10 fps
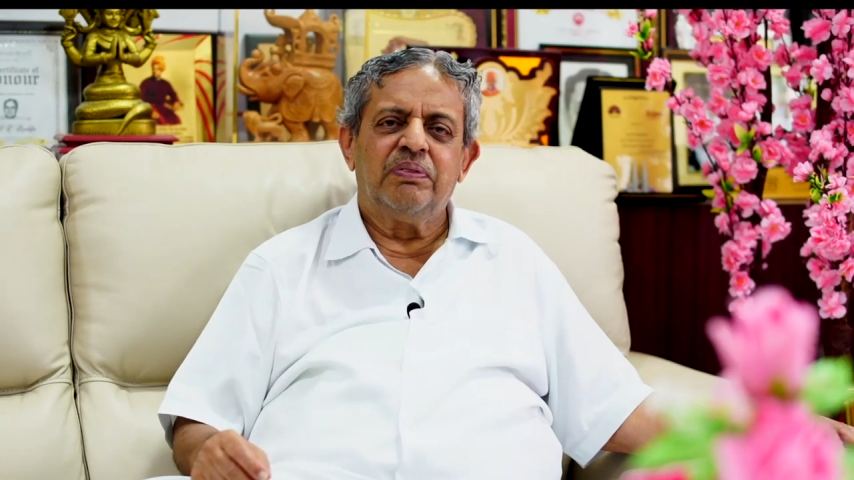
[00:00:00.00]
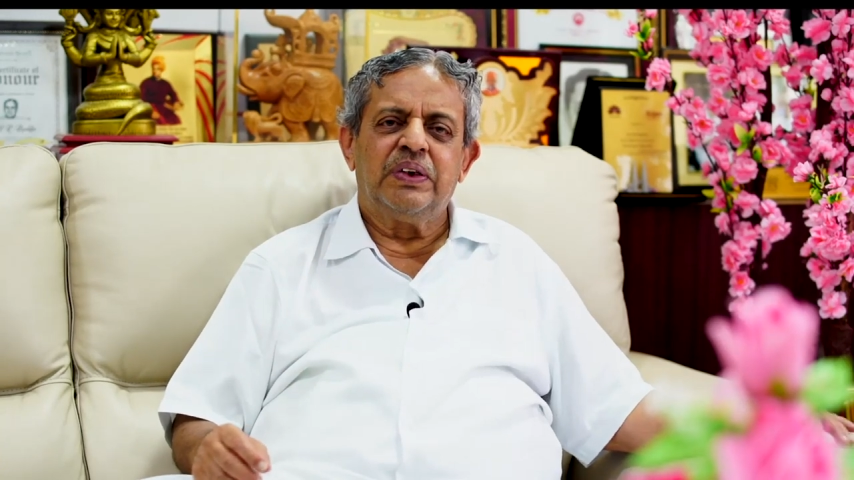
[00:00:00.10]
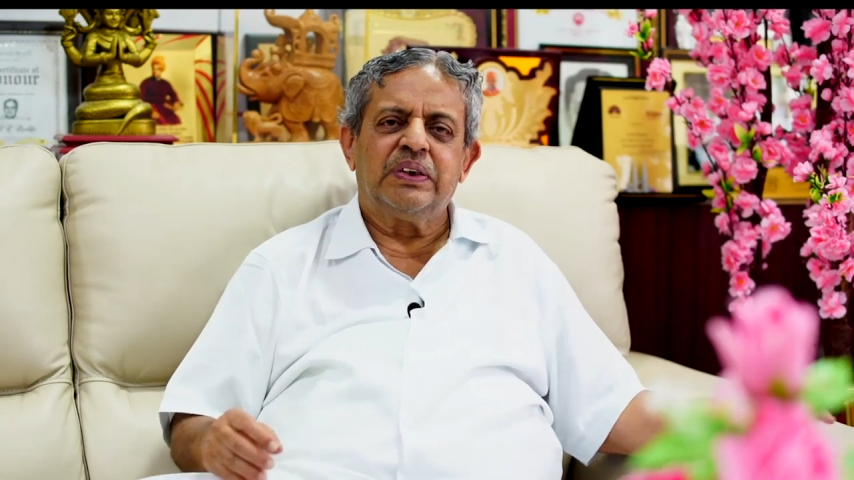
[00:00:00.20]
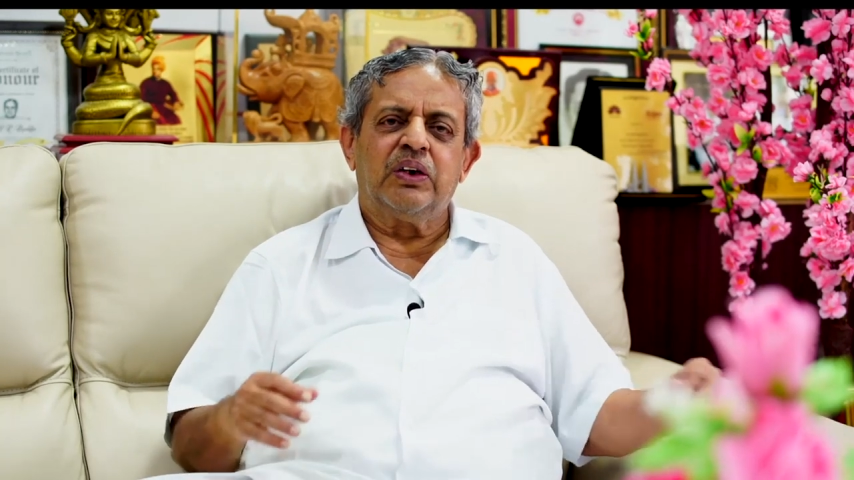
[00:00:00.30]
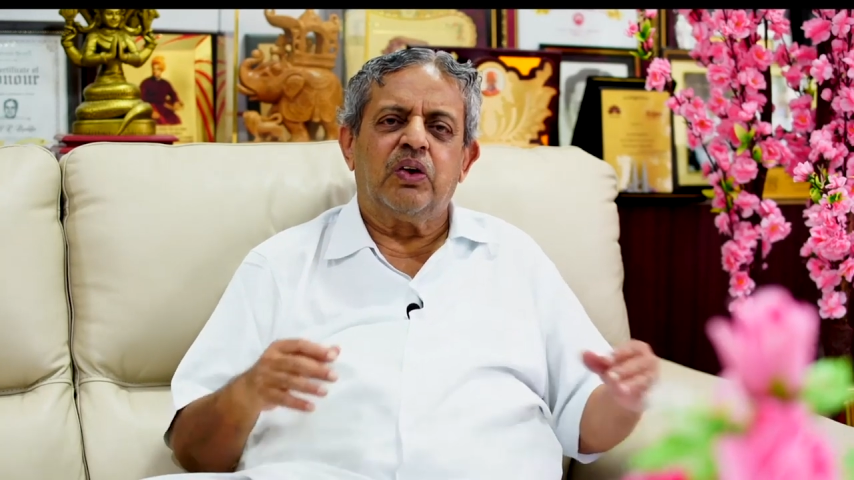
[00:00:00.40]

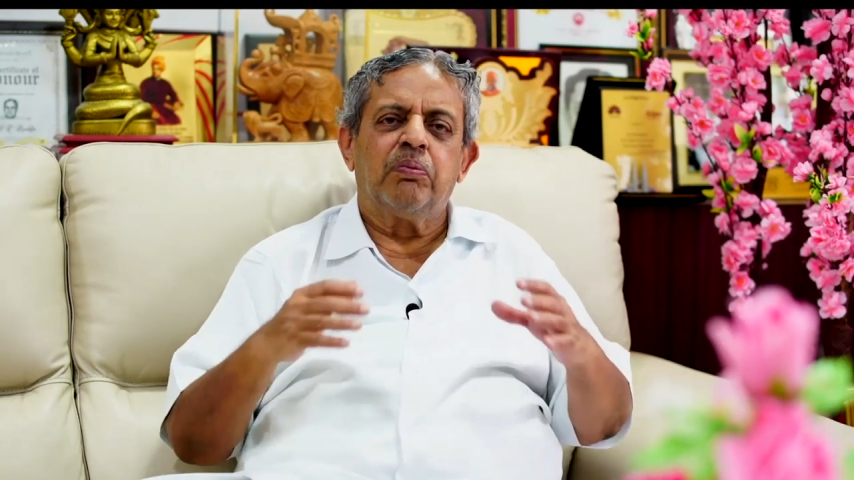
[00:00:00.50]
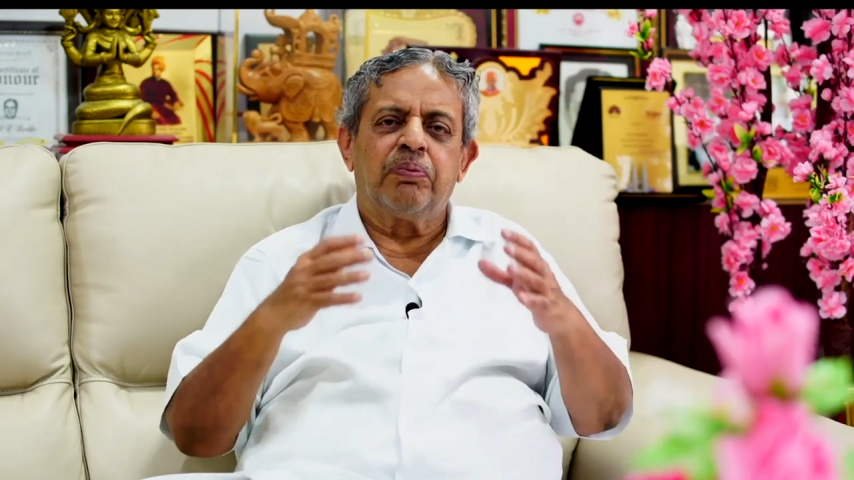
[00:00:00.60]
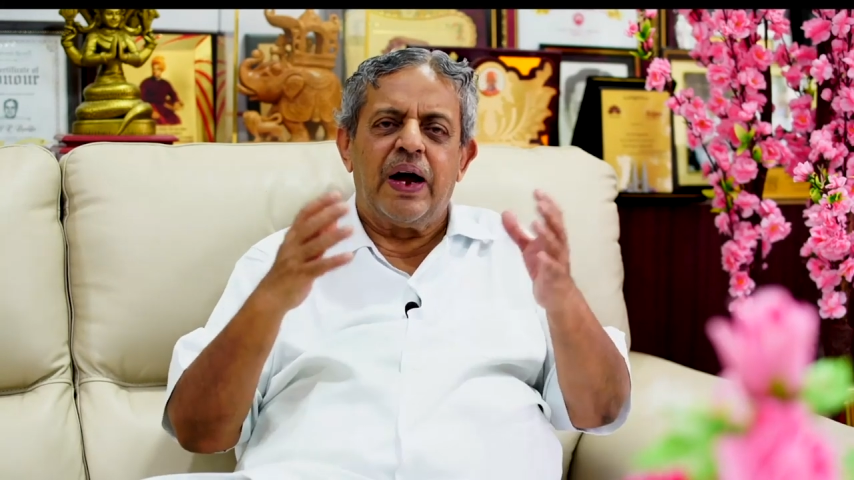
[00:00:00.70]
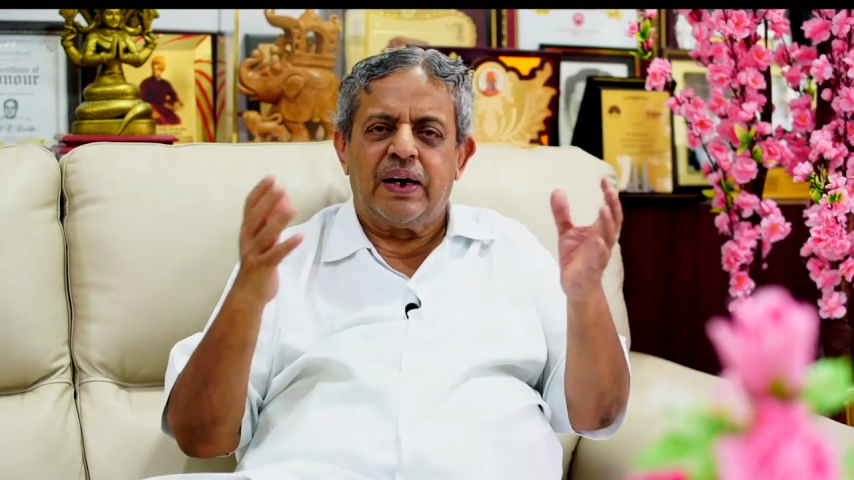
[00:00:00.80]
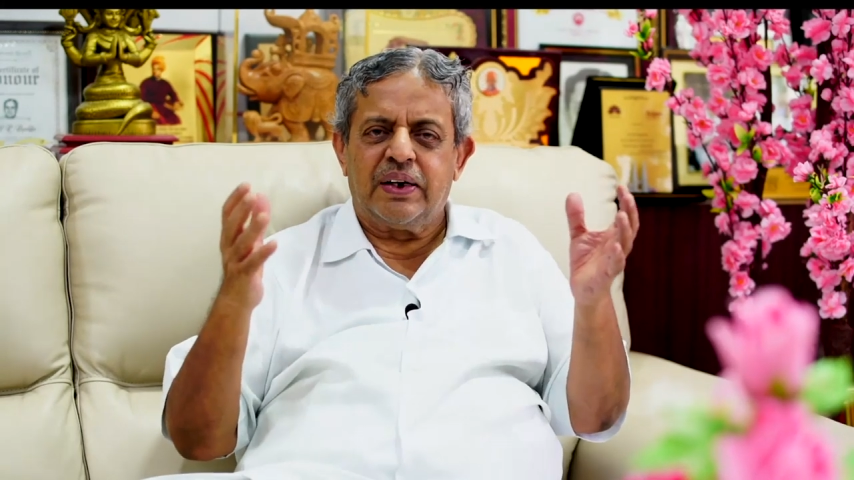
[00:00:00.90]
which can
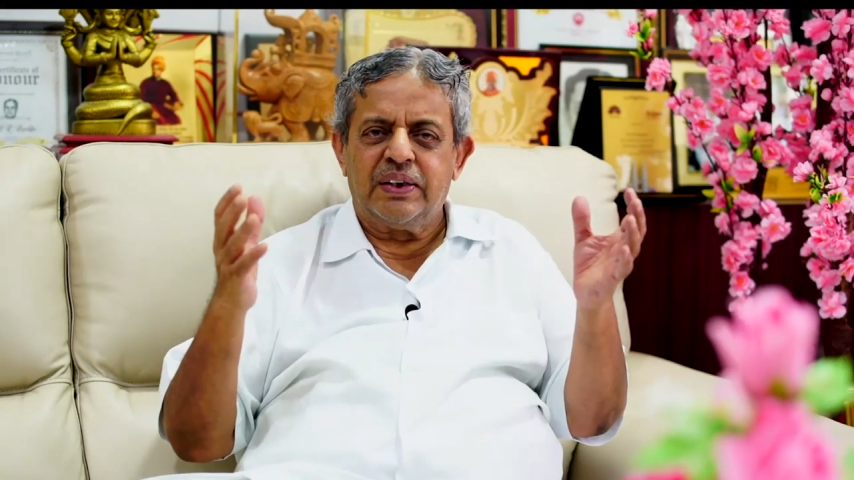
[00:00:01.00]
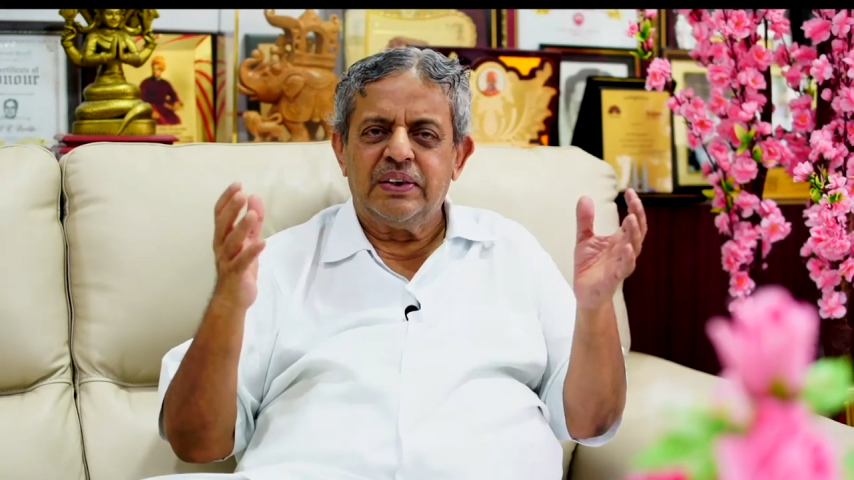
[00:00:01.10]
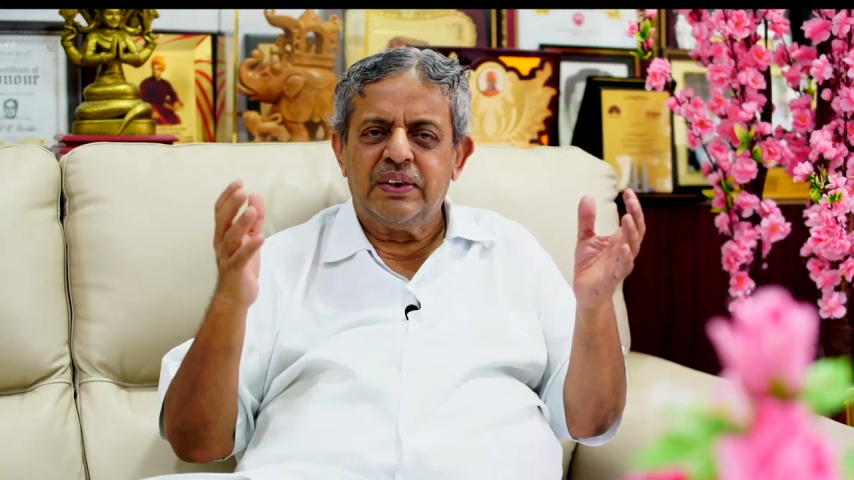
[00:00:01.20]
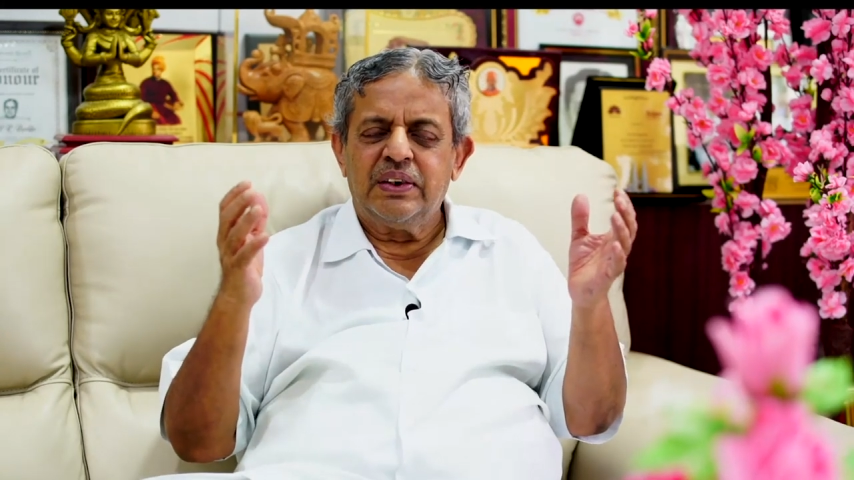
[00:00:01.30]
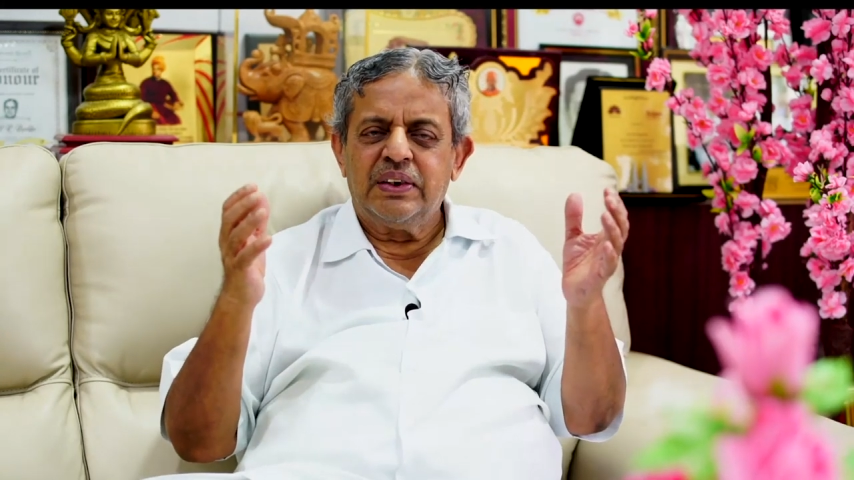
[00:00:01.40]
combat
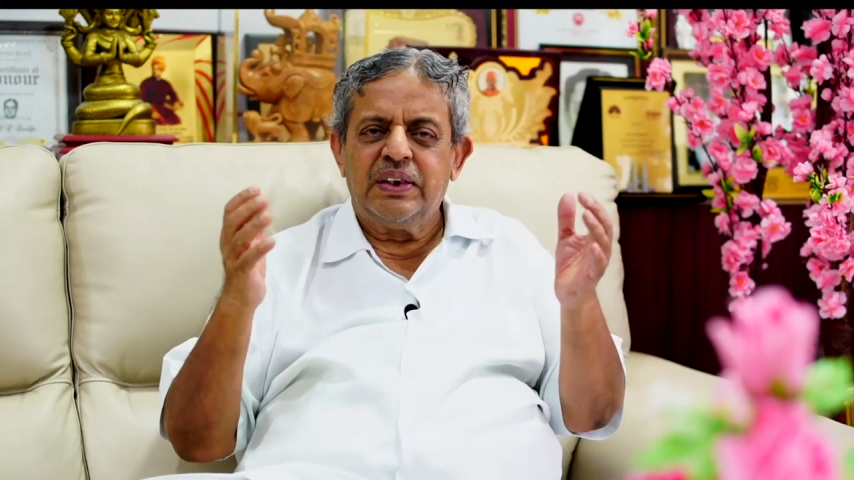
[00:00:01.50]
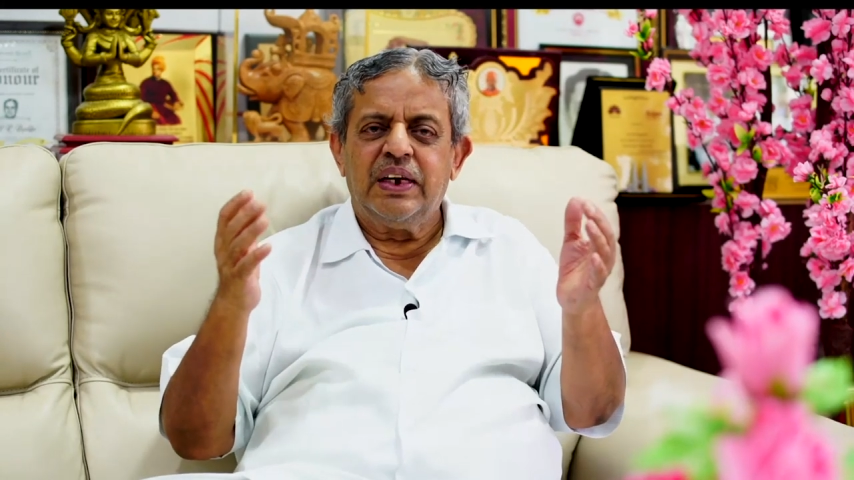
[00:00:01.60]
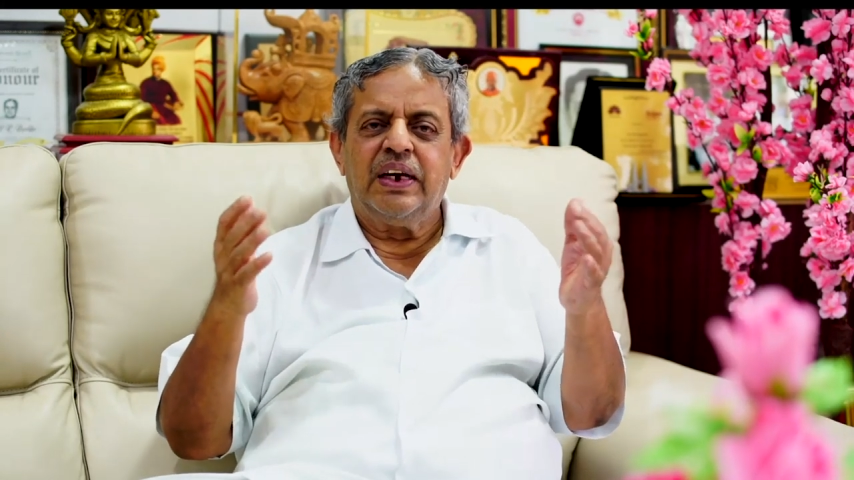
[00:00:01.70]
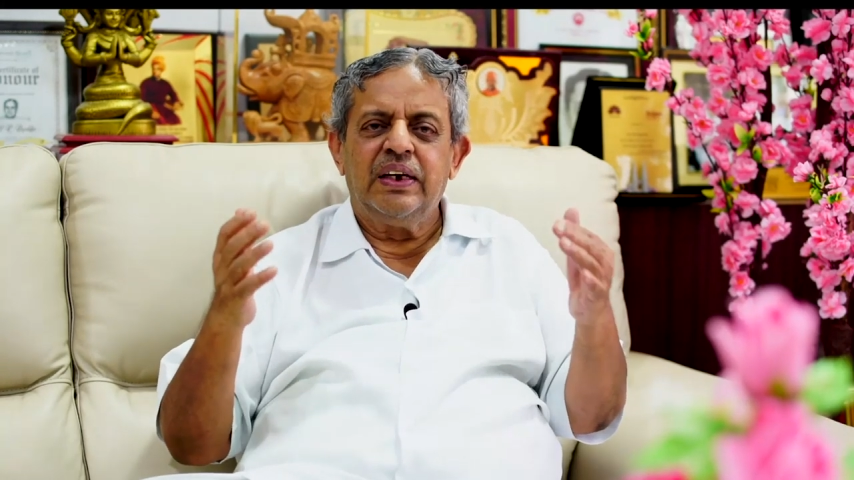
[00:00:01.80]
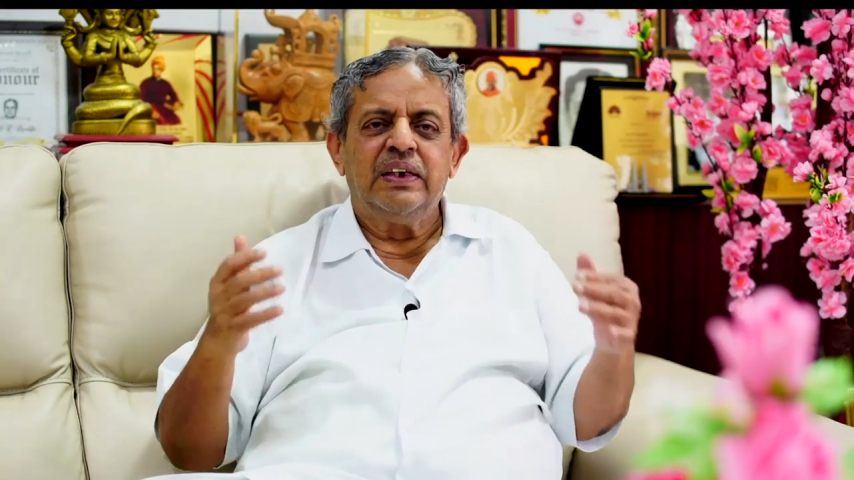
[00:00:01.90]

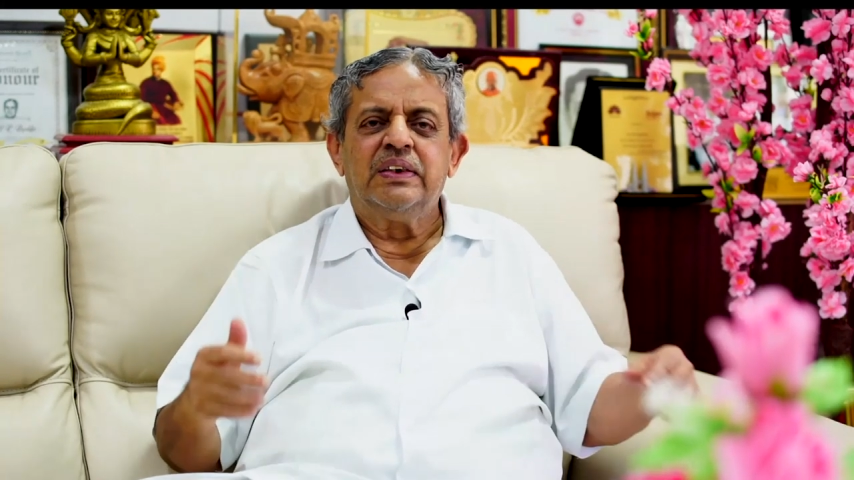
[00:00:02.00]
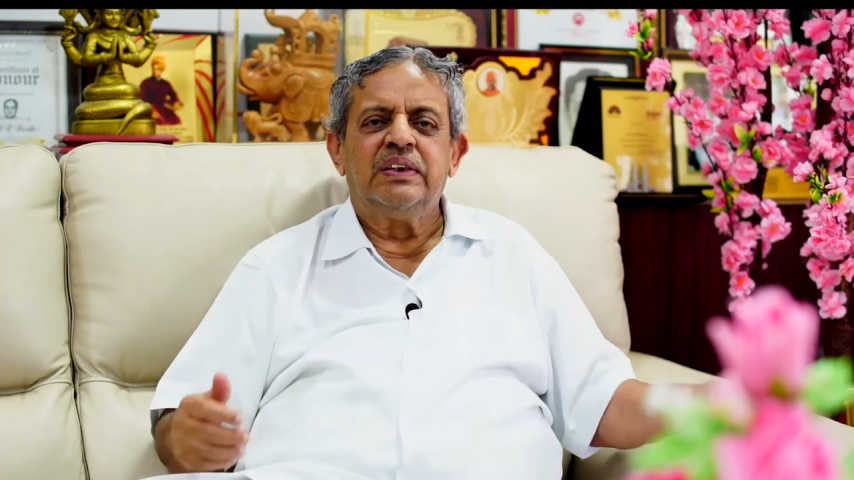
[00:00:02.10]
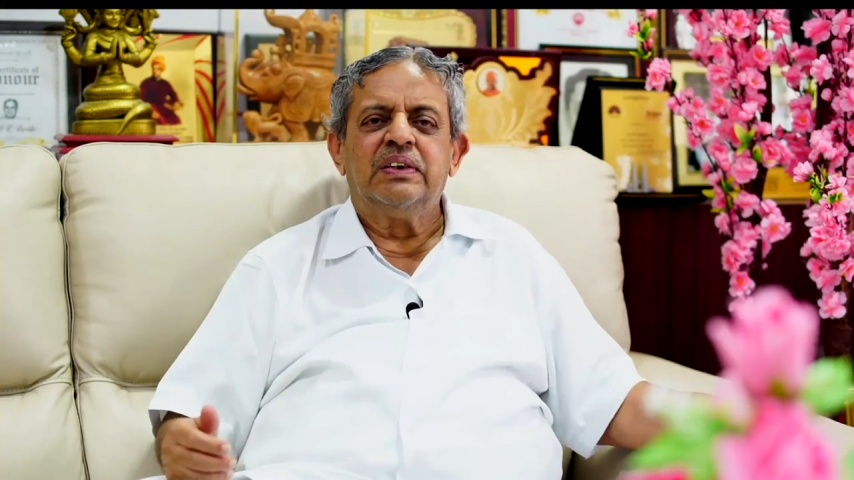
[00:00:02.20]
the